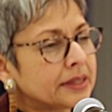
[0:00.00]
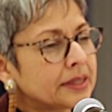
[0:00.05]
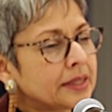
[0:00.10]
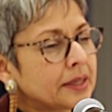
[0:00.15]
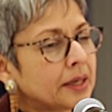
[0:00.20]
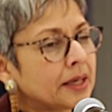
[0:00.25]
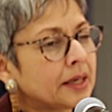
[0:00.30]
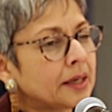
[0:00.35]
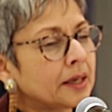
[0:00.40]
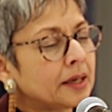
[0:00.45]

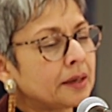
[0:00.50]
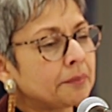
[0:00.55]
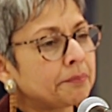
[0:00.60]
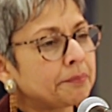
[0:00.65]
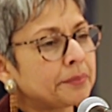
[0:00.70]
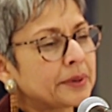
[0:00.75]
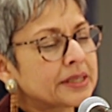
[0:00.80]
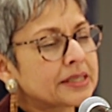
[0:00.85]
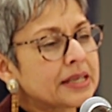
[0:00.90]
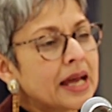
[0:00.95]

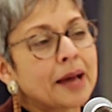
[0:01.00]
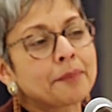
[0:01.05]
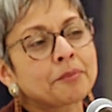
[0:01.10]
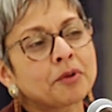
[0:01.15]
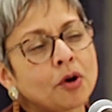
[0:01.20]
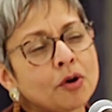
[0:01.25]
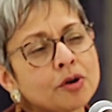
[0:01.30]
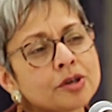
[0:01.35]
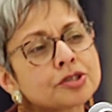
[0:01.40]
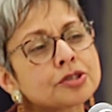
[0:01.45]
But I'm
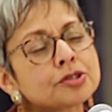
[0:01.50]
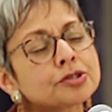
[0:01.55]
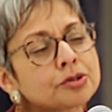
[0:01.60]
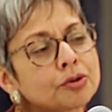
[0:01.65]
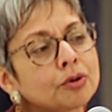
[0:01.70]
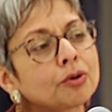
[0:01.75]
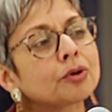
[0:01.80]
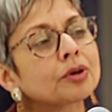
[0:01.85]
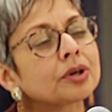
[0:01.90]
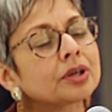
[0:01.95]
going to
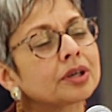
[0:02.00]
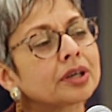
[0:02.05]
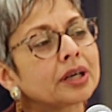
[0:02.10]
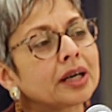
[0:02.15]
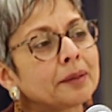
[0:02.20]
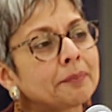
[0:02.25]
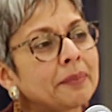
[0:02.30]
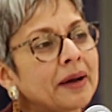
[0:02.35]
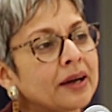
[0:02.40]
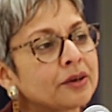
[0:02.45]
talk
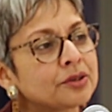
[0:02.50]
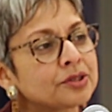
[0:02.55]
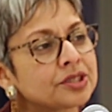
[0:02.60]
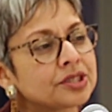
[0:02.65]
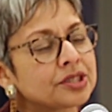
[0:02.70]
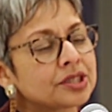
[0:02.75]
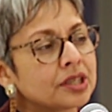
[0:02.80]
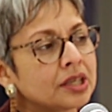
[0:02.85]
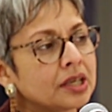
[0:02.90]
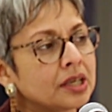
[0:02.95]
about
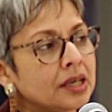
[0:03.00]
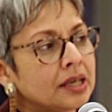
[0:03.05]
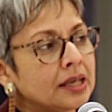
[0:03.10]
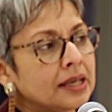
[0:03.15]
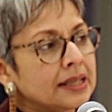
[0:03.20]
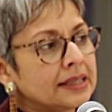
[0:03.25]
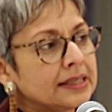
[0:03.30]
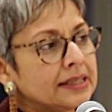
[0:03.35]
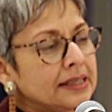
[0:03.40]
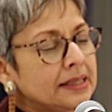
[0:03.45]

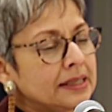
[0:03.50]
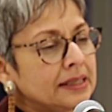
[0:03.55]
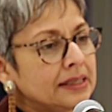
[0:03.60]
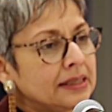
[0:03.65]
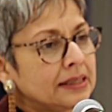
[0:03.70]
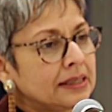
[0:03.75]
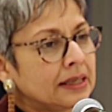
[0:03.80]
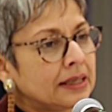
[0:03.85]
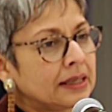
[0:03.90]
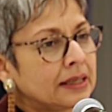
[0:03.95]

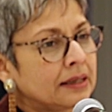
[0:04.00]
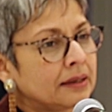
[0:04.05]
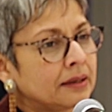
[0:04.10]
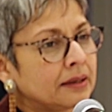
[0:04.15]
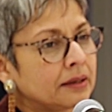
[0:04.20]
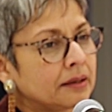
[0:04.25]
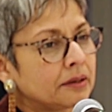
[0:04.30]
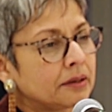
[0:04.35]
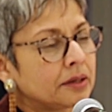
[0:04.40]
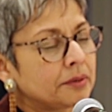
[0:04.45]

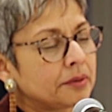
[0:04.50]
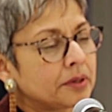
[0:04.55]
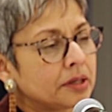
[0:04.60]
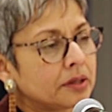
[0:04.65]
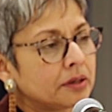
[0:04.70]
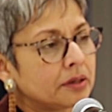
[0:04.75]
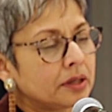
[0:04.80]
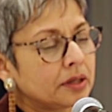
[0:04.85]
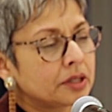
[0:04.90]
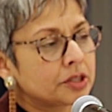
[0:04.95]
the
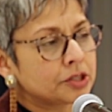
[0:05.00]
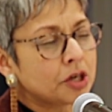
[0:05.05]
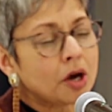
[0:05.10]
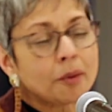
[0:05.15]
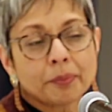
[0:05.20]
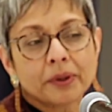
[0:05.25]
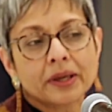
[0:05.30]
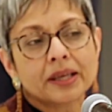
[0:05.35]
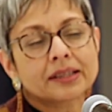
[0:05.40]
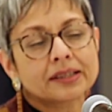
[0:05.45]

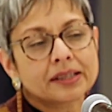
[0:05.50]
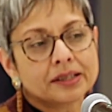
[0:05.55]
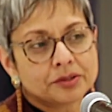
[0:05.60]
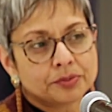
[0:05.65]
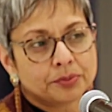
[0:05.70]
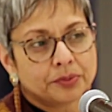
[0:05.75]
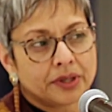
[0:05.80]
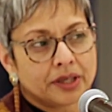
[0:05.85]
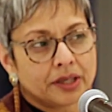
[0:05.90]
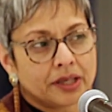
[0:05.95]
topic
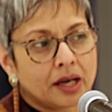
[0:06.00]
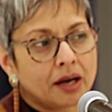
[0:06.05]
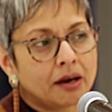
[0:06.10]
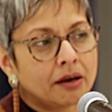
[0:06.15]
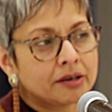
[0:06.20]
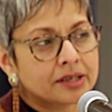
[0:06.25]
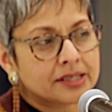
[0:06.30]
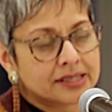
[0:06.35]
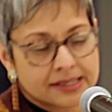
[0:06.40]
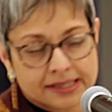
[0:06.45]
that we
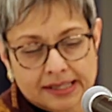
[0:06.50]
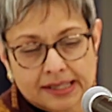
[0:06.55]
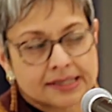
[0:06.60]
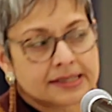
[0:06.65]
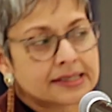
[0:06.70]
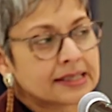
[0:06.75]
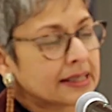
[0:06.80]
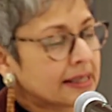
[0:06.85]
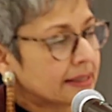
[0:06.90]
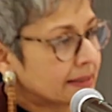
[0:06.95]
are
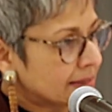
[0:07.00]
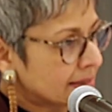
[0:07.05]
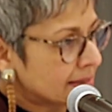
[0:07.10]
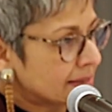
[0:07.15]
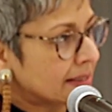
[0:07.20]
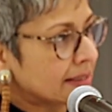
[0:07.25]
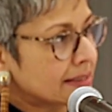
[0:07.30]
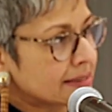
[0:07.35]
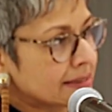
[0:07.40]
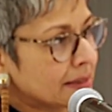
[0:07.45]
discussing at the
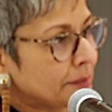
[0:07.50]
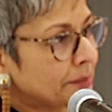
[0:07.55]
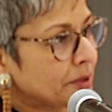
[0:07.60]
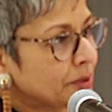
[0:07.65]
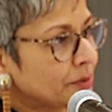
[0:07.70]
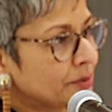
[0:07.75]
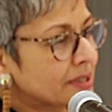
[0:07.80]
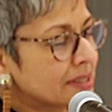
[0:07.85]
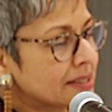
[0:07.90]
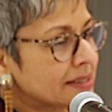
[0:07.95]

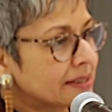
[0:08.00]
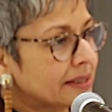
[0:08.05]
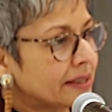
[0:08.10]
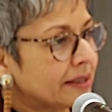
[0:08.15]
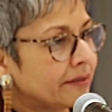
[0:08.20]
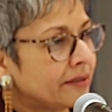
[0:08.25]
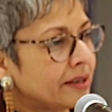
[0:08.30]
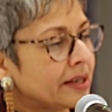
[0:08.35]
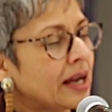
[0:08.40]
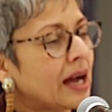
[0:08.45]
CSW this
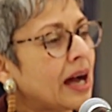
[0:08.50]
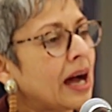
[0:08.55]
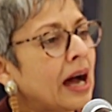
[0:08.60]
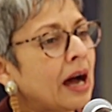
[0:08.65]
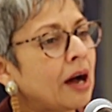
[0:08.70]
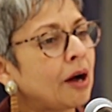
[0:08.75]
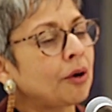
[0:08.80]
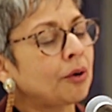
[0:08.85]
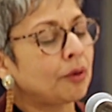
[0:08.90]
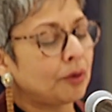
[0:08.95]
year, and
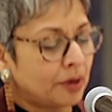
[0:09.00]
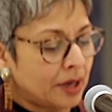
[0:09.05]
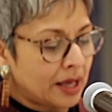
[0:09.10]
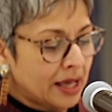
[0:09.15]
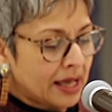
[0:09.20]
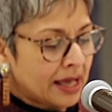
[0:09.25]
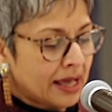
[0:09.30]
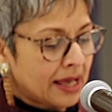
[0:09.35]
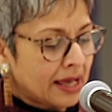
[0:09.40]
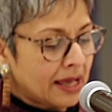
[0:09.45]
how
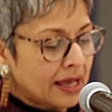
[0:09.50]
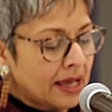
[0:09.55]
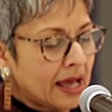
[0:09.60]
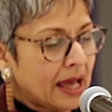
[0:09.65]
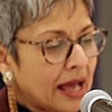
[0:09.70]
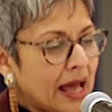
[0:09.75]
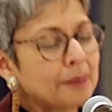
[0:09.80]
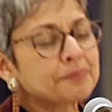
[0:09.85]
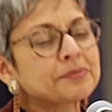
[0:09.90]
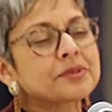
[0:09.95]

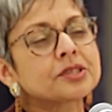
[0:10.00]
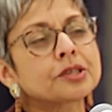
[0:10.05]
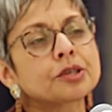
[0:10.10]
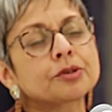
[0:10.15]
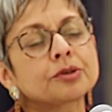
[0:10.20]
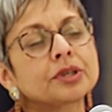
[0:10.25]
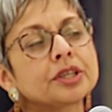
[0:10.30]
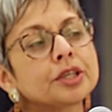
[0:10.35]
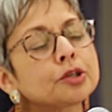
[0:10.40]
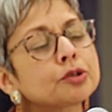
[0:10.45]

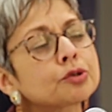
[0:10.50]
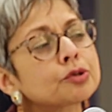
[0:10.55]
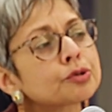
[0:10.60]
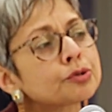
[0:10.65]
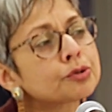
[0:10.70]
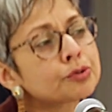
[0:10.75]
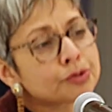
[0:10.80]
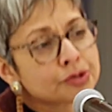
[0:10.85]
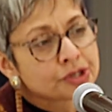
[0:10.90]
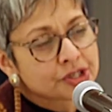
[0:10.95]
absolutely
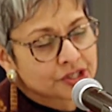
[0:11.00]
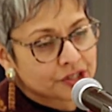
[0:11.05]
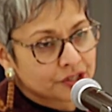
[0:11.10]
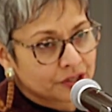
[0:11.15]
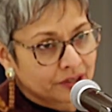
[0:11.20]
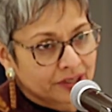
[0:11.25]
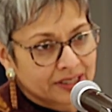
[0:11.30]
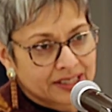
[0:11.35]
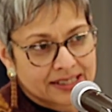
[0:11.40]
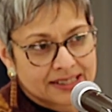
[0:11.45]

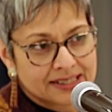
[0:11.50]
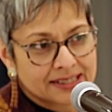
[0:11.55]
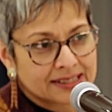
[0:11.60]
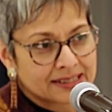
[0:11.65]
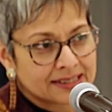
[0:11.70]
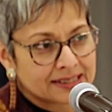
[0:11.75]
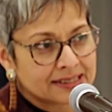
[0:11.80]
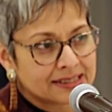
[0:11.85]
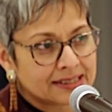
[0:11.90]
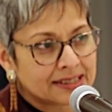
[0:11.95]
crucial it
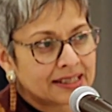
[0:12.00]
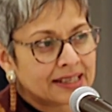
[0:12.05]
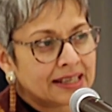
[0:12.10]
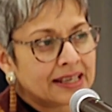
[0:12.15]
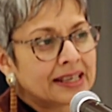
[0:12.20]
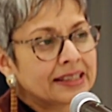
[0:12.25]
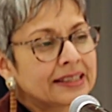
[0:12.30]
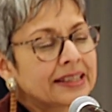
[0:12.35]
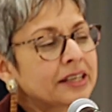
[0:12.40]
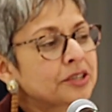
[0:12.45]
is
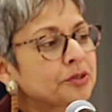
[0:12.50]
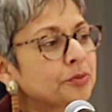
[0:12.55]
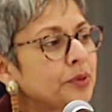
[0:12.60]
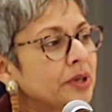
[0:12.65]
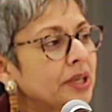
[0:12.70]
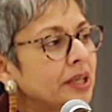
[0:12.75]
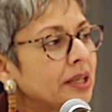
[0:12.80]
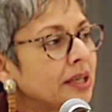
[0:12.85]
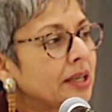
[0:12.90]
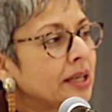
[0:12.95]
that
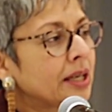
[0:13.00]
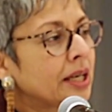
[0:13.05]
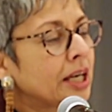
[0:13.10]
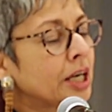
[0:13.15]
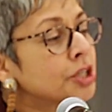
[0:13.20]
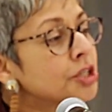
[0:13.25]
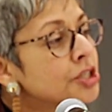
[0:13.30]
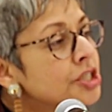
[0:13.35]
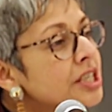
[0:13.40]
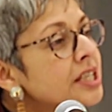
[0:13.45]
we
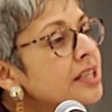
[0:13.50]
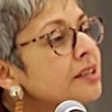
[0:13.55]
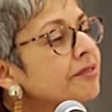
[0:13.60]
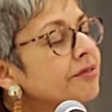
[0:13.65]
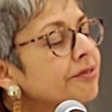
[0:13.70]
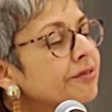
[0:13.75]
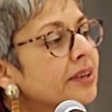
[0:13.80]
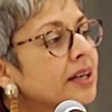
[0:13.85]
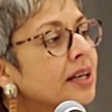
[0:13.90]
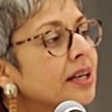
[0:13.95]
achieve